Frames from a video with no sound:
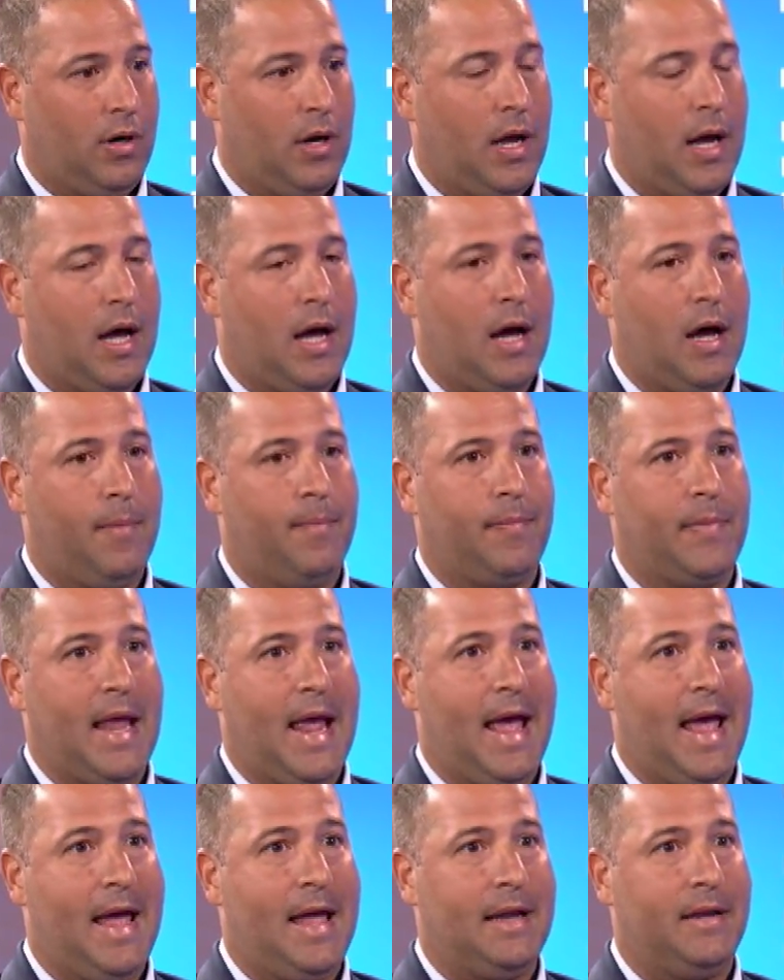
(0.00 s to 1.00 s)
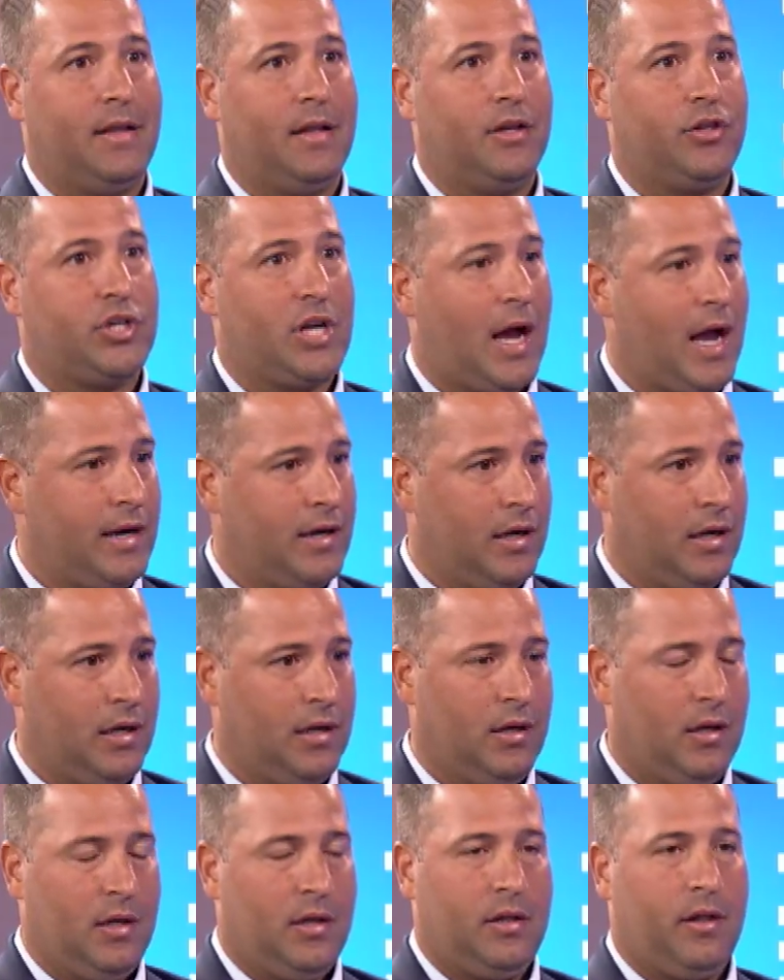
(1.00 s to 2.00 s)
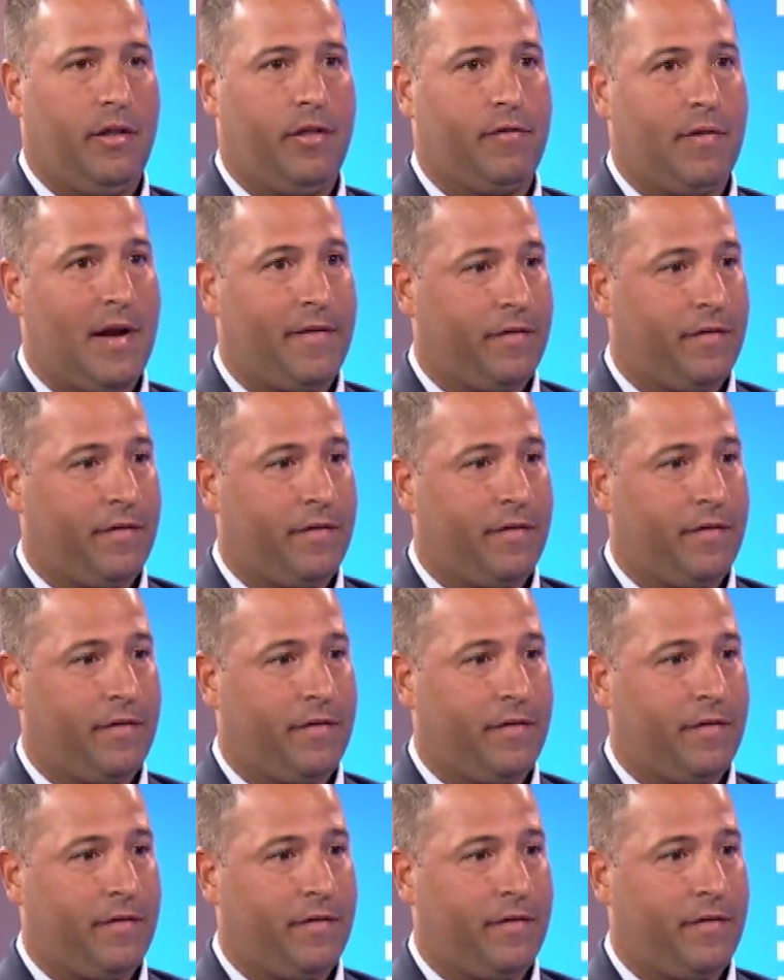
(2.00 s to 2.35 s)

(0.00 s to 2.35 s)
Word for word: Um, and China, the threat